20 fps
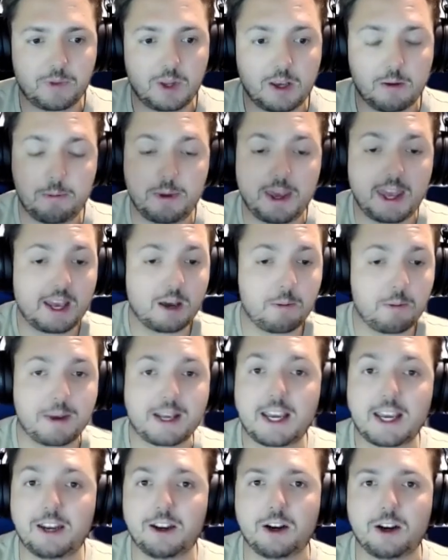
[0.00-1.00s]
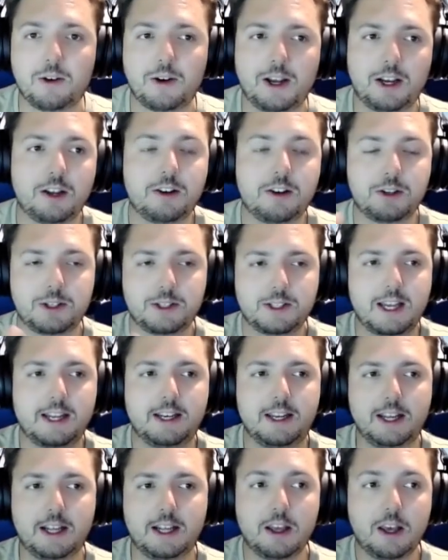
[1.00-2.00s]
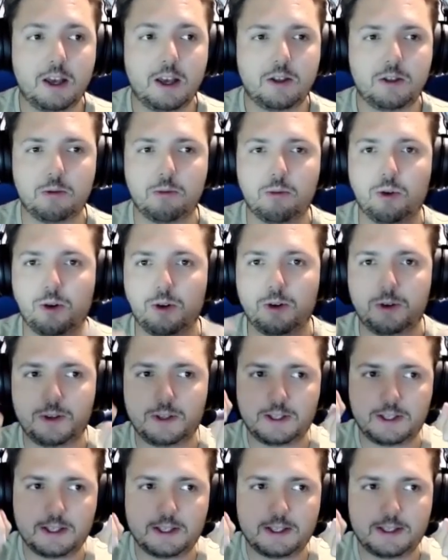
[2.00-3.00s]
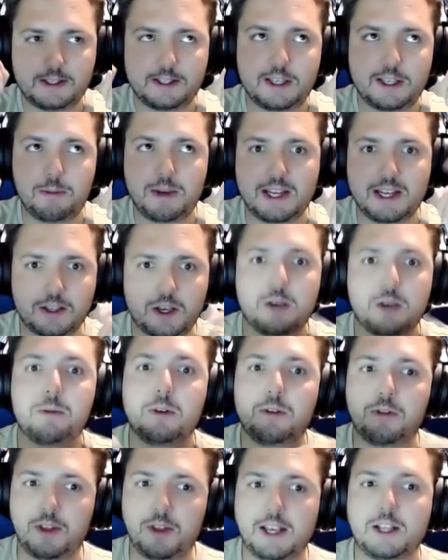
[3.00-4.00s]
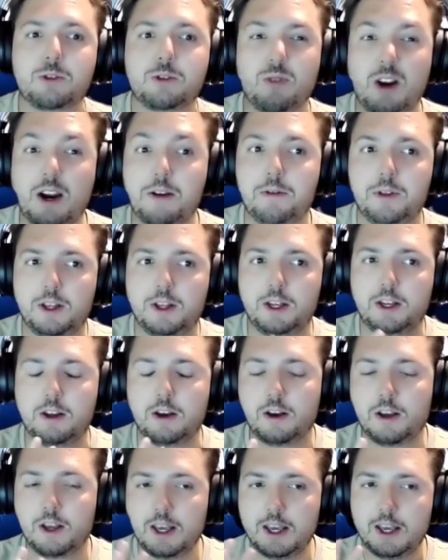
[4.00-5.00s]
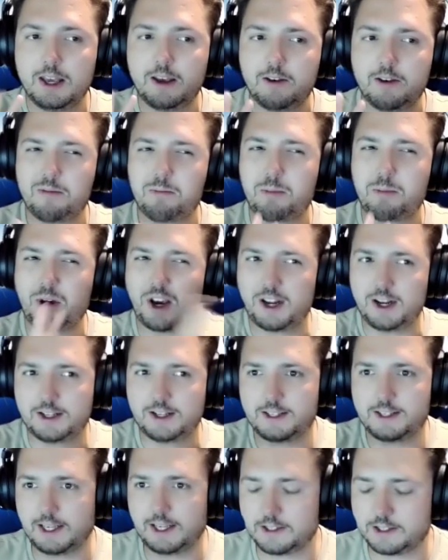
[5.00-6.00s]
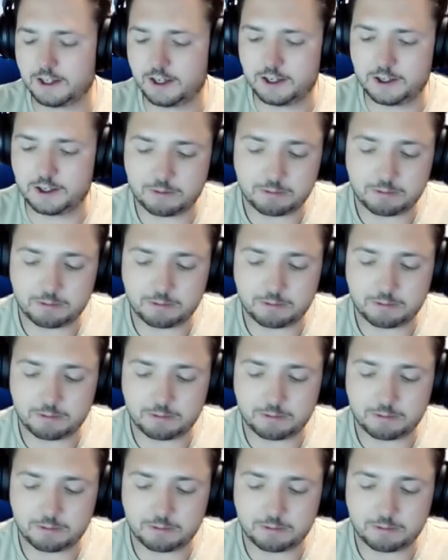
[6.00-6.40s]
being a beginner and understanding the more simmy type of things rather than the piloting side.